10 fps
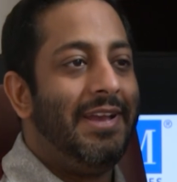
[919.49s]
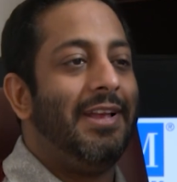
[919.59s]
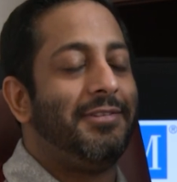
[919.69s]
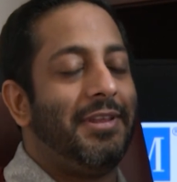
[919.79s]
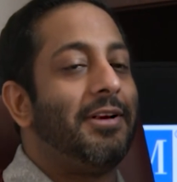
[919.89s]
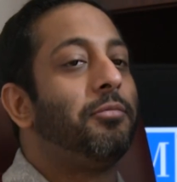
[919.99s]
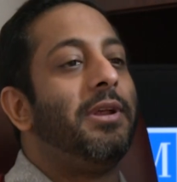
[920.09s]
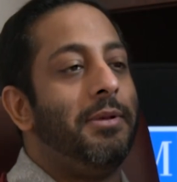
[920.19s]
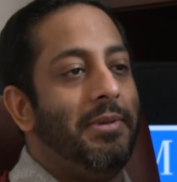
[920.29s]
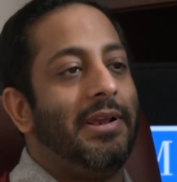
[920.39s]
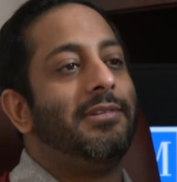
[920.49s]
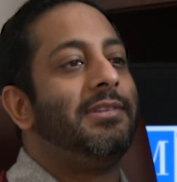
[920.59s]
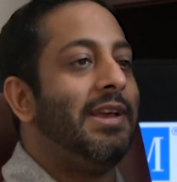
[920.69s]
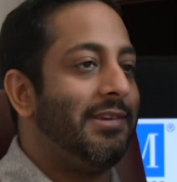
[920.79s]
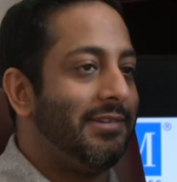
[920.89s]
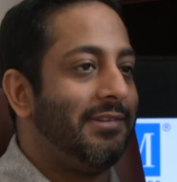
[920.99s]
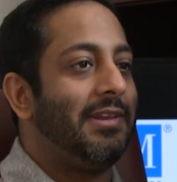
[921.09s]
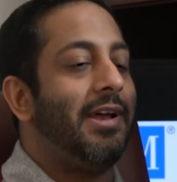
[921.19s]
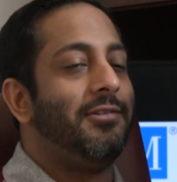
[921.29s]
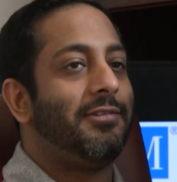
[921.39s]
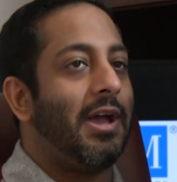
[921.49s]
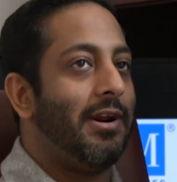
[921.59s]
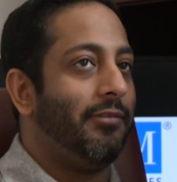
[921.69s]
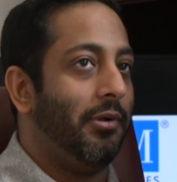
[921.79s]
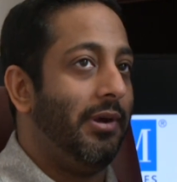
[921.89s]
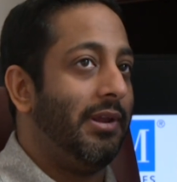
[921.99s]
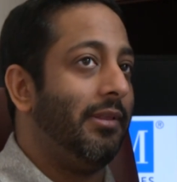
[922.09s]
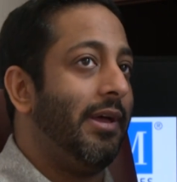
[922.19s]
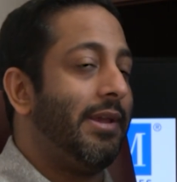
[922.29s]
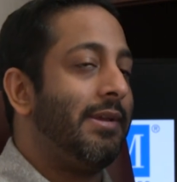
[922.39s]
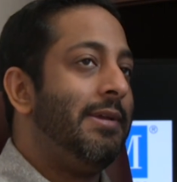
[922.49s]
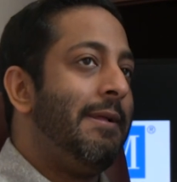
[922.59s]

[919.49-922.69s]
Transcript: And so that's one of the biggest things, is that just kind of learning, like,